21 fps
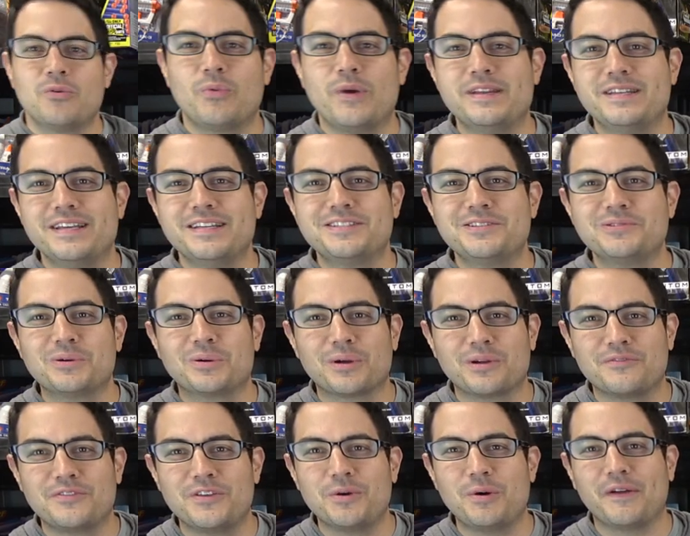We did do
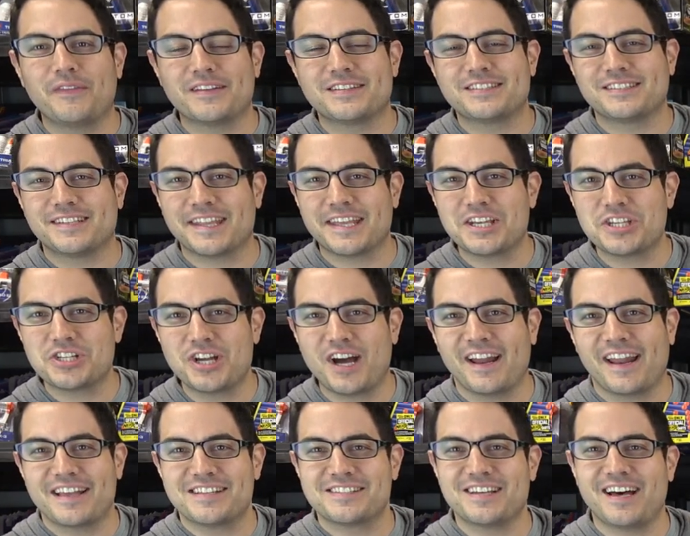a review on the
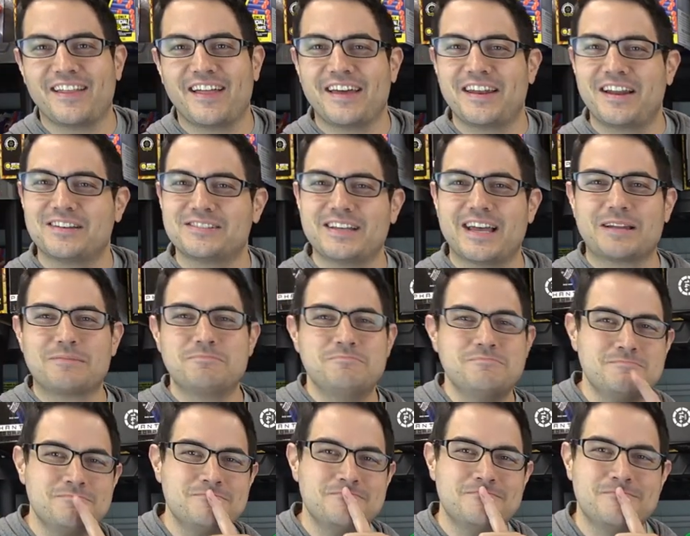Slingshot. I saw that and I was like,
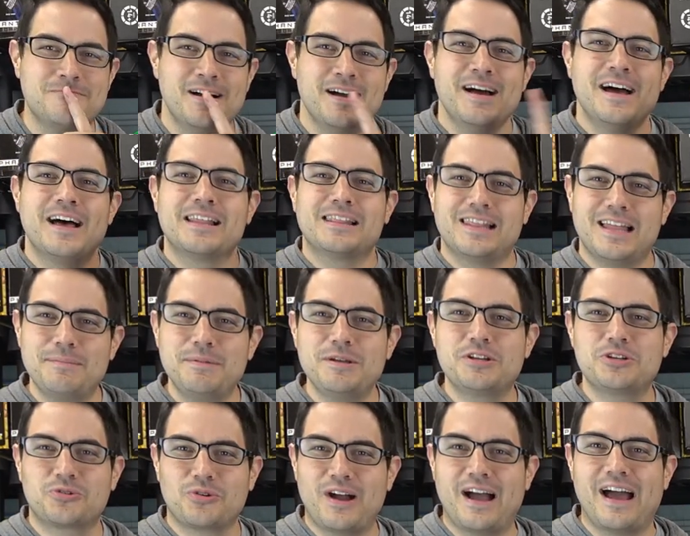let
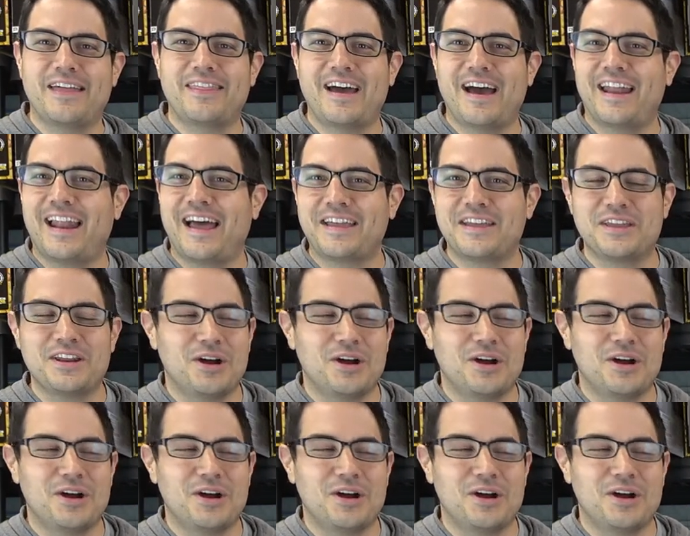me try that.